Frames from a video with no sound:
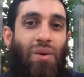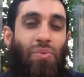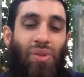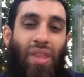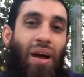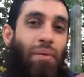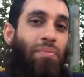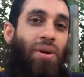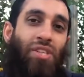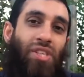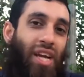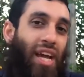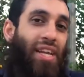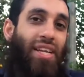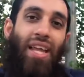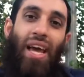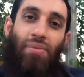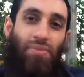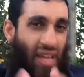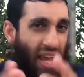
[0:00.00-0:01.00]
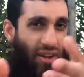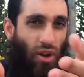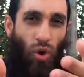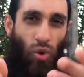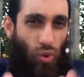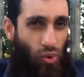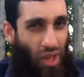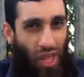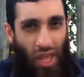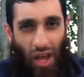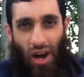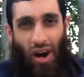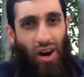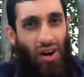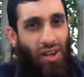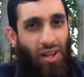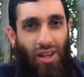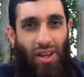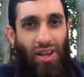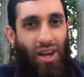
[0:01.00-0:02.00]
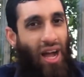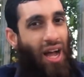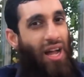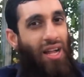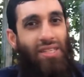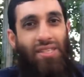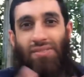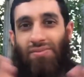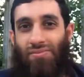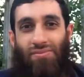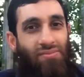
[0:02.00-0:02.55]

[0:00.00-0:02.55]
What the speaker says: without mentioning any names. They know who they are, and